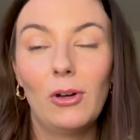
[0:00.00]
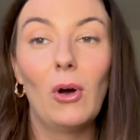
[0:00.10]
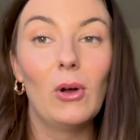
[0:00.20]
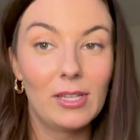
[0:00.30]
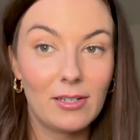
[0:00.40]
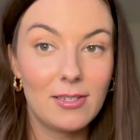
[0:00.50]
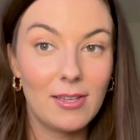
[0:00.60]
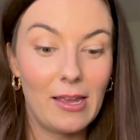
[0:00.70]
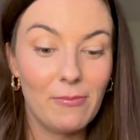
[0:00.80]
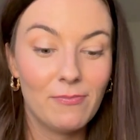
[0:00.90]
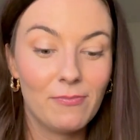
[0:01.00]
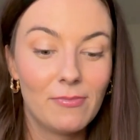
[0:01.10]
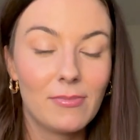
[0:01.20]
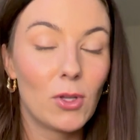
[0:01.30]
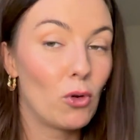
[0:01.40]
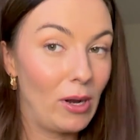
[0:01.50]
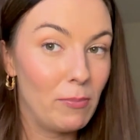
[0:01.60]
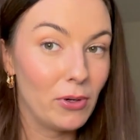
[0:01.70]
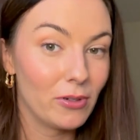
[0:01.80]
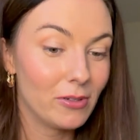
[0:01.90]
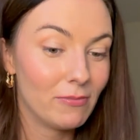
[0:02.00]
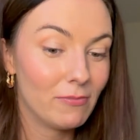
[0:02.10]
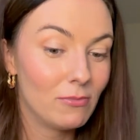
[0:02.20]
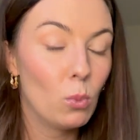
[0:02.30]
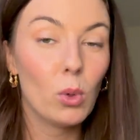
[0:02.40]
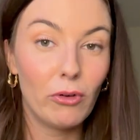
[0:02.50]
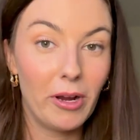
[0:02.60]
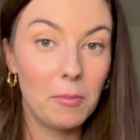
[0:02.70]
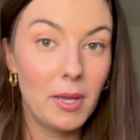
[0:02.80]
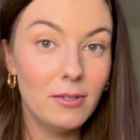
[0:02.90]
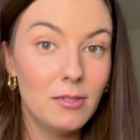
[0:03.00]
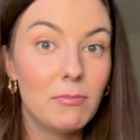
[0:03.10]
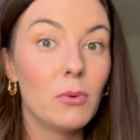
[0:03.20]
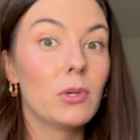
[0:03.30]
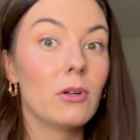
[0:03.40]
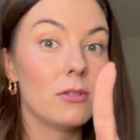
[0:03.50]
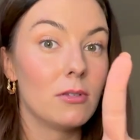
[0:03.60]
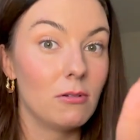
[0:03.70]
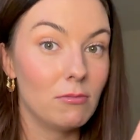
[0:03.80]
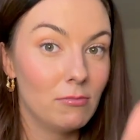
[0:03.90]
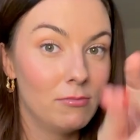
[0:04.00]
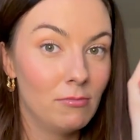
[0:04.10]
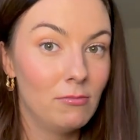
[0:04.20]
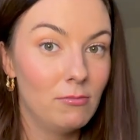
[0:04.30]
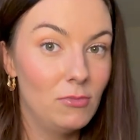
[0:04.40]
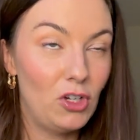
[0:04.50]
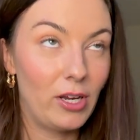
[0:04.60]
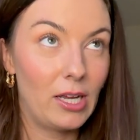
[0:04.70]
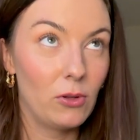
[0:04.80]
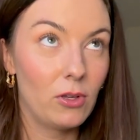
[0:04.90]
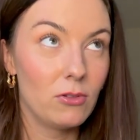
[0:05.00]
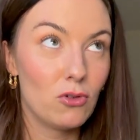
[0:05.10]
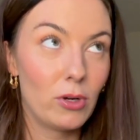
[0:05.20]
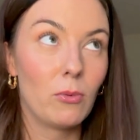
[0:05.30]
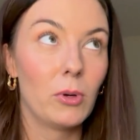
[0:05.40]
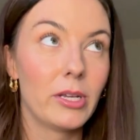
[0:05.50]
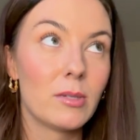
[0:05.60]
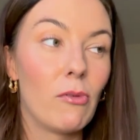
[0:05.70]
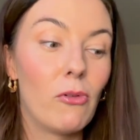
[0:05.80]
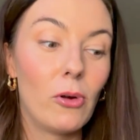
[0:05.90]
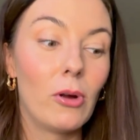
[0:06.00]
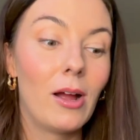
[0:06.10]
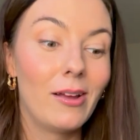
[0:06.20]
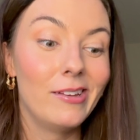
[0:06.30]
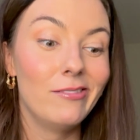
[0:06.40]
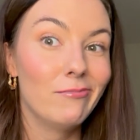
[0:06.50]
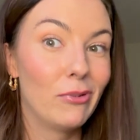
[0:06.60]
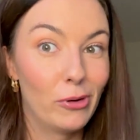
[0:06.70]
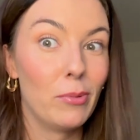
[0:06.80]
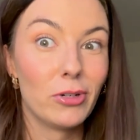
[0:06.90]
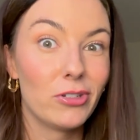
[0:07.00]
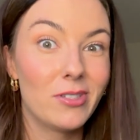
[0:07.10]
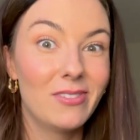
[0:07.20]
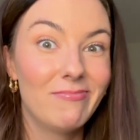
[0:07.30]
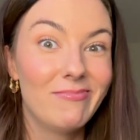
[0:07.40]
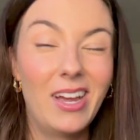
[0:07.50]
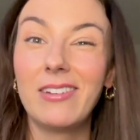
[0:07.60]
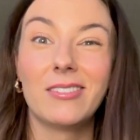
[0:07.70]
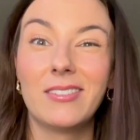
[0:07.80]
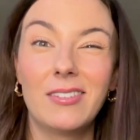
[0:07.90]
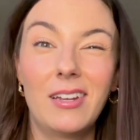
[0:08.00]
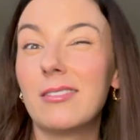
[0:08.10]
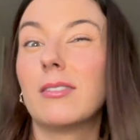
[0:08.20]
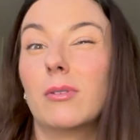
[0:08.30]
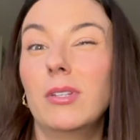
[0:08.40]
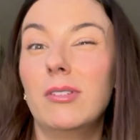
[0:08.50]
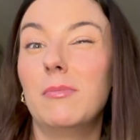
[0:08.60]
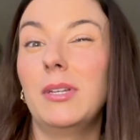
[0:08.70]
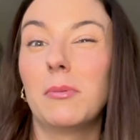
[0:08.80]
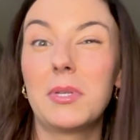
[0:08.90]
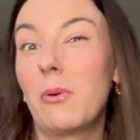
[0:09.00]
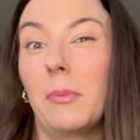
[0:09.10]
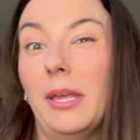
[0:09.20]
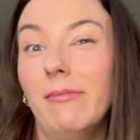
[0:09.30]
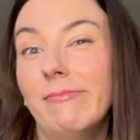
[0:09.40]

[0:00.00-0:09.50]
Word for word: All that to say, great book. Would recommend, but would also check out those trigger warnings before I before you purchase. I just I just don't want you to be upset with me.